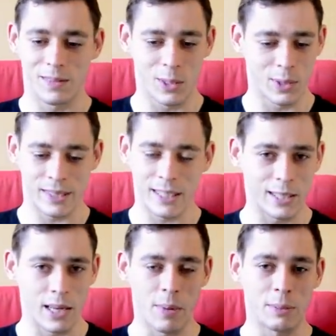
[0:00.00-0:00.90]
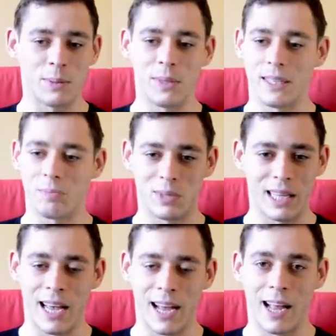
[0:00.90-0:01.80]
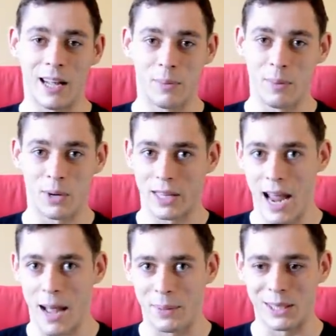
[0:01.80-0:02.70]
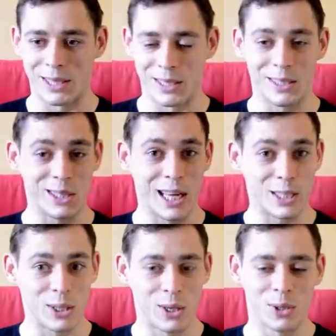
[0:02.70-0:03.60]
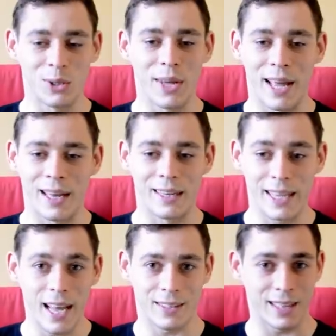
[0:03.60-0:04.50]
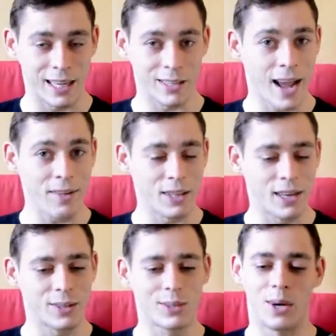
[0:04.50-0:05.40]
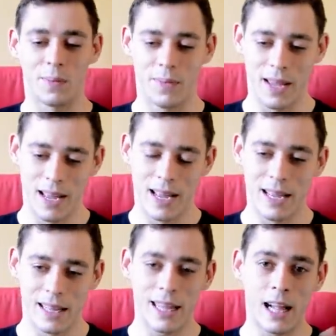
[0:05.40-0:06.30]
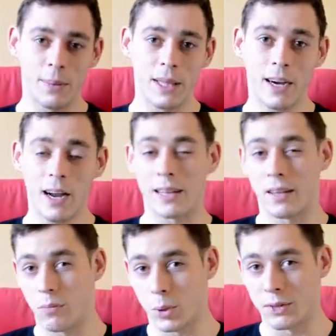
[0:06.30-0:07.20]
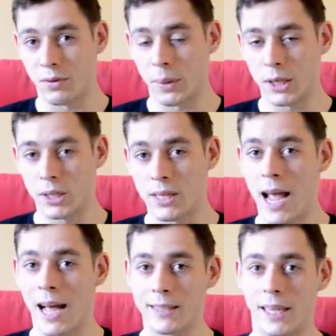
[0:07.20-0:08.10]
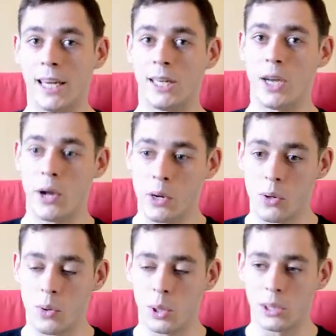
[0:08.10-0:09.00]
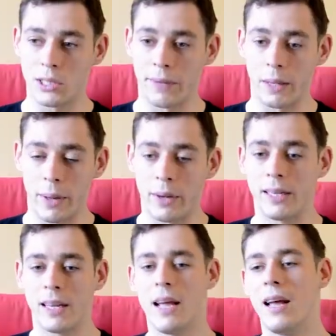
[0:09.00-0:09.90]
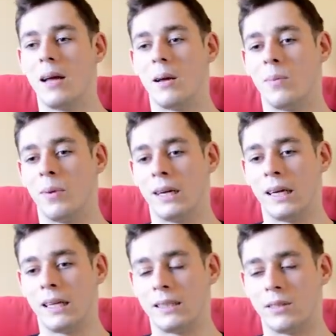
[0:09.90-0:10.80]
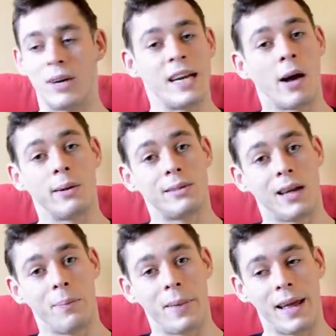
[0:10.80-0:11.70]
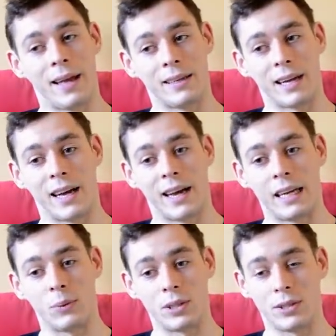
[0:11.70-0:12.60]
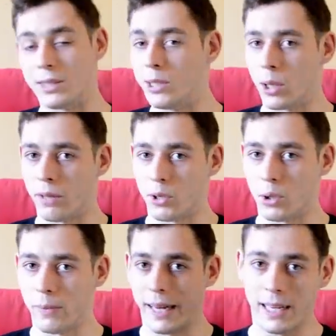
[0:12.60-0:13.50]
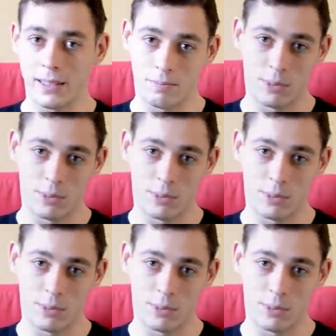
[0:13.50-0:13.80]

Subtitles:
don't hesitate to come up to me, say hi. I'll be more than happy to get to know you, and yeah, excited to have you there. So that'll be there. I'll give more information as I know something about it. But right now, I'll stop, and I will see you on the virtual mat again